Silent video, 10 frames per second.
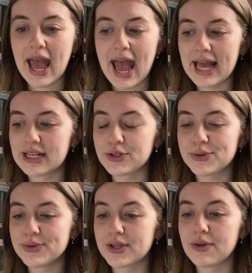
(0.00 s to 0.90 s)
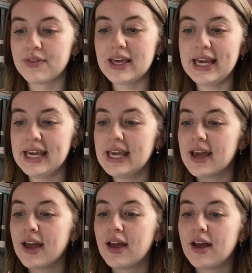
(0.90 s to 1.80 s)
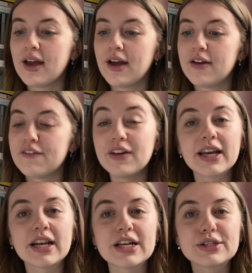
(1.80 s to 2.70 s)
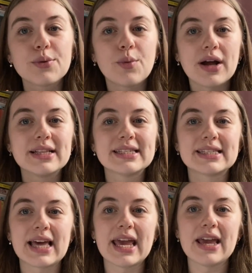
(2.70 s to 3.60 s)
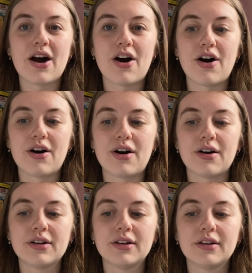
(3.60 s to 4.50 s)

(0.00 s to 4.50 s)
And also the fingerless ones, they are